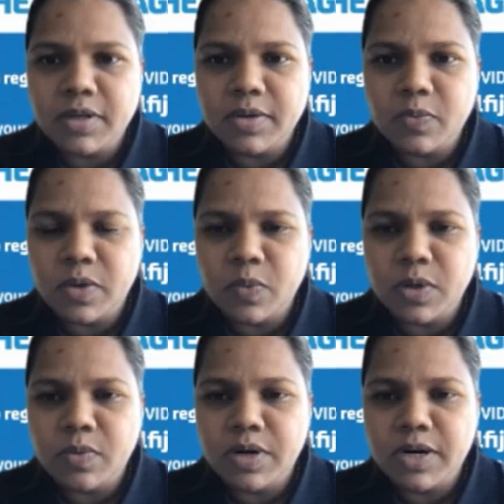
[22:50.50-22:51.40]
when
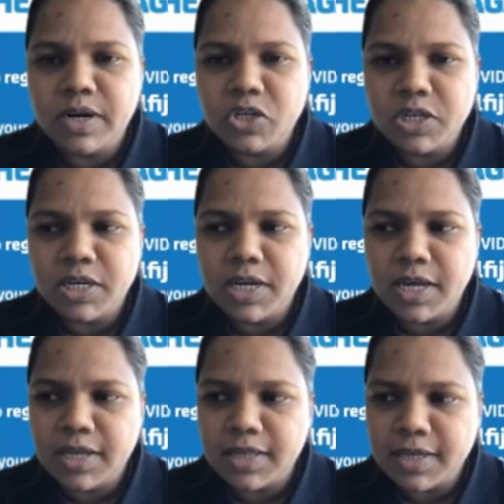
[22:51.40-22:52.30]
we were initially
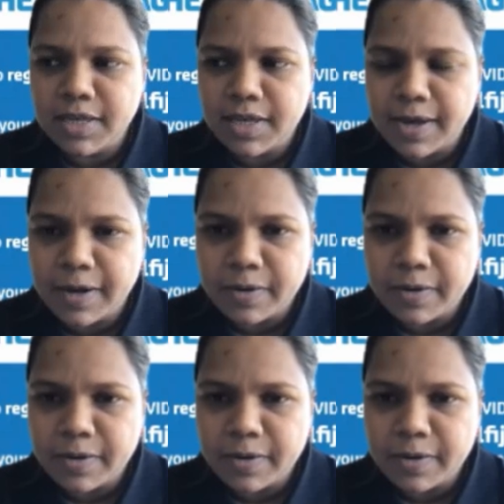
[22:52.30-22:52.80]
getting the